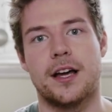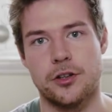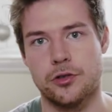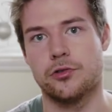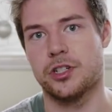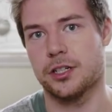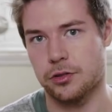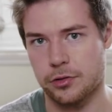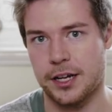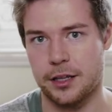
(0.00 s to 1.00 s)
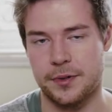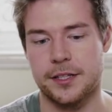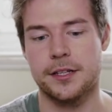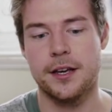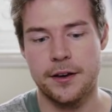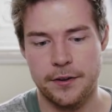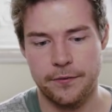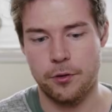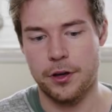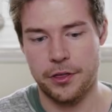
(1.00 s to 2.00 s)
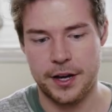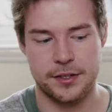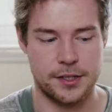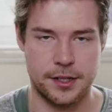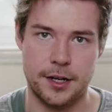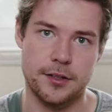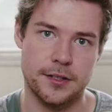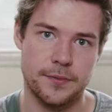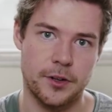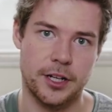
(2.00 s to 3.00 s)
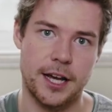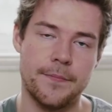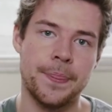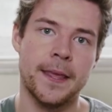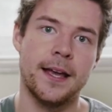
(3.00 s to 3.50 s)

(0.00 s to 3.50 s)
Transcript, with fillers: and you do G L draw elements for a thousand tiles, okay?